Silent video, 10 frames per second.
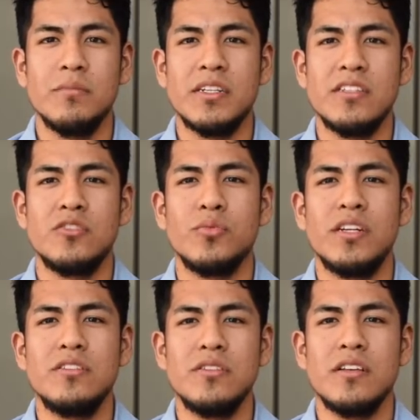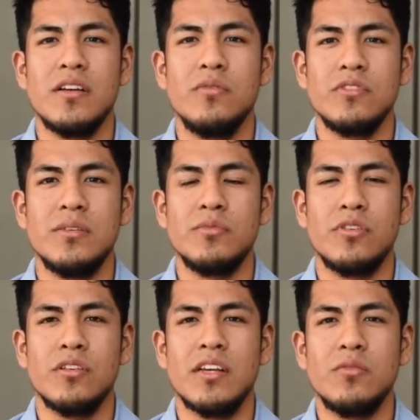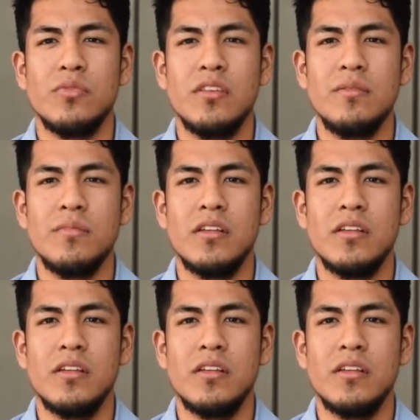my situation and I was able to connect with them,